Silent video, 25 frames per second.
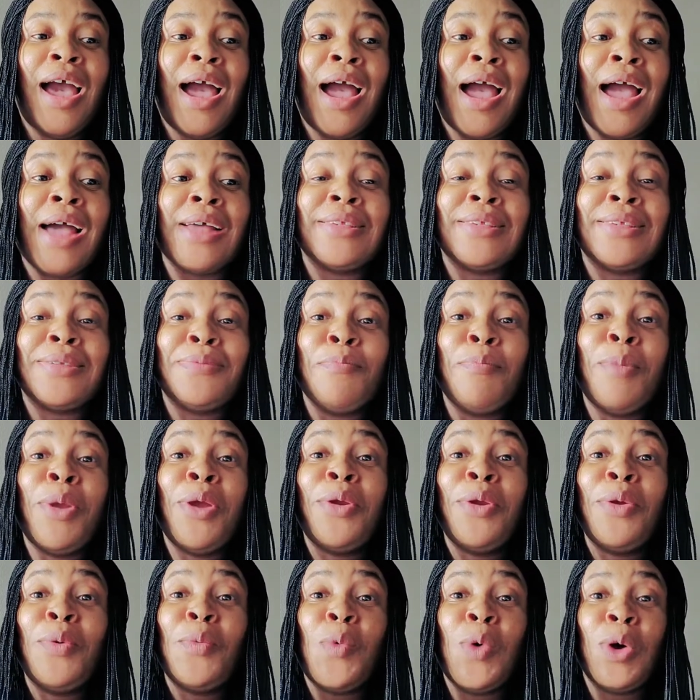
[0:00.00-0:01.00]
as
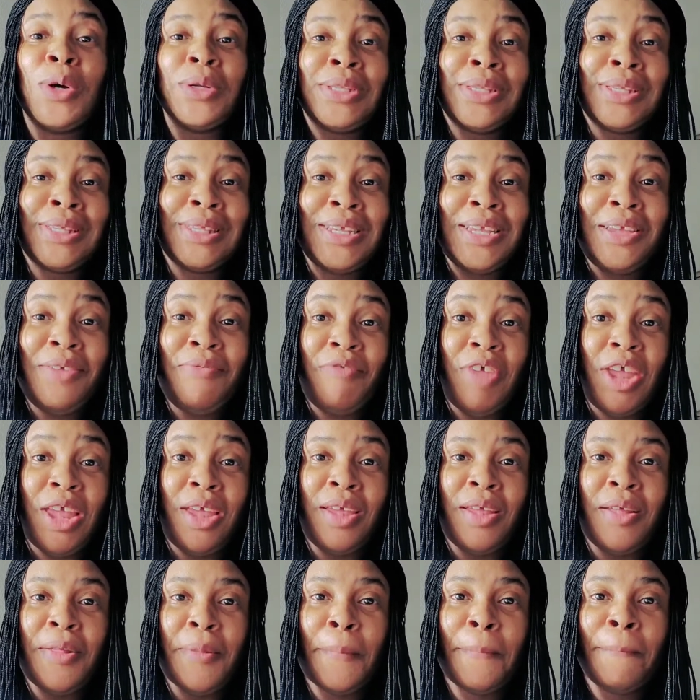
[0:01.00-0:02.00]
Mary's World
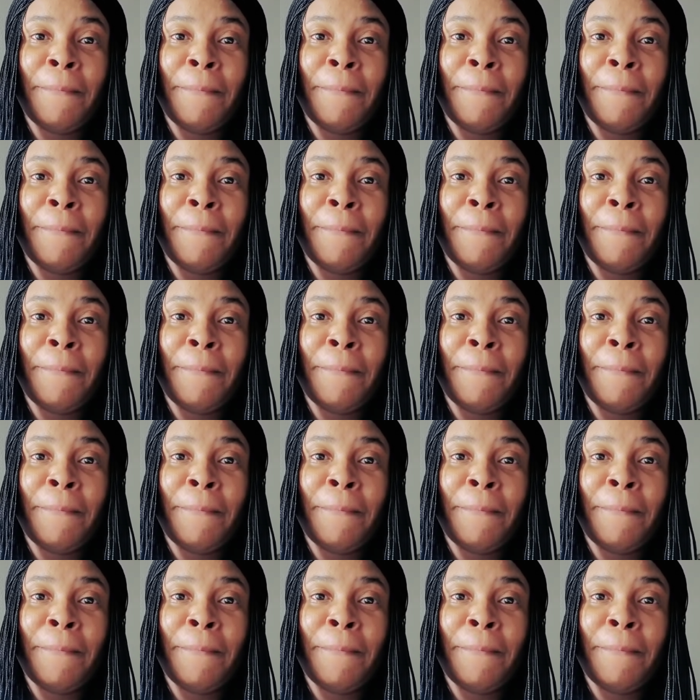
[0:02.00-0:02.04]
TV.